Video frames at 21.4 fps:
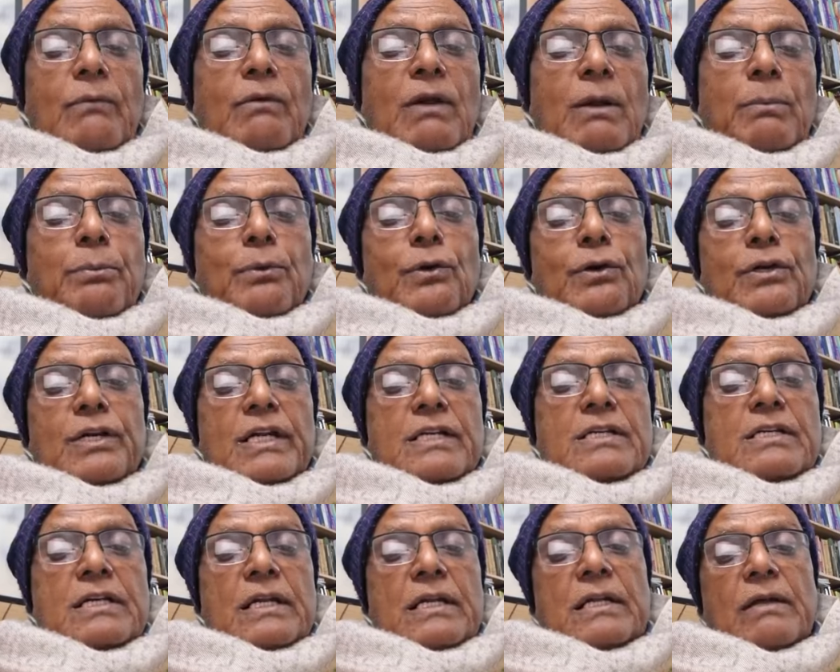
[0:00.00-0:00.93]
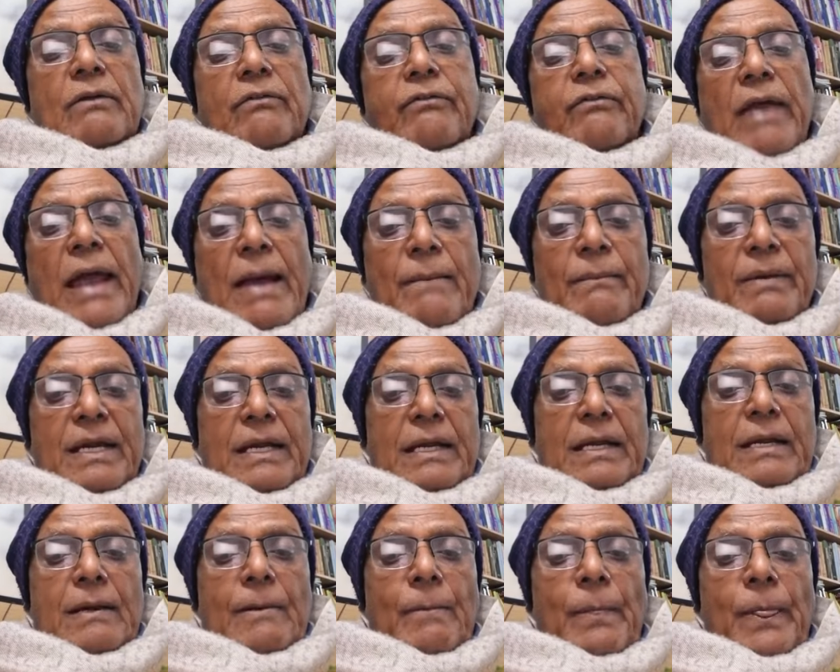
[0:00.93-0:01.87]
will protest in the
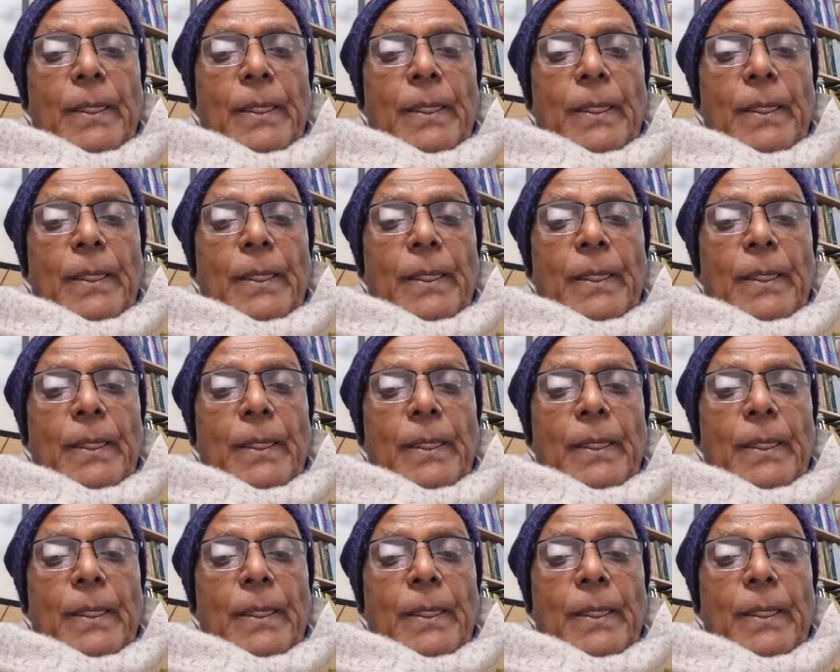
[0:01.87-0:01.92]
family.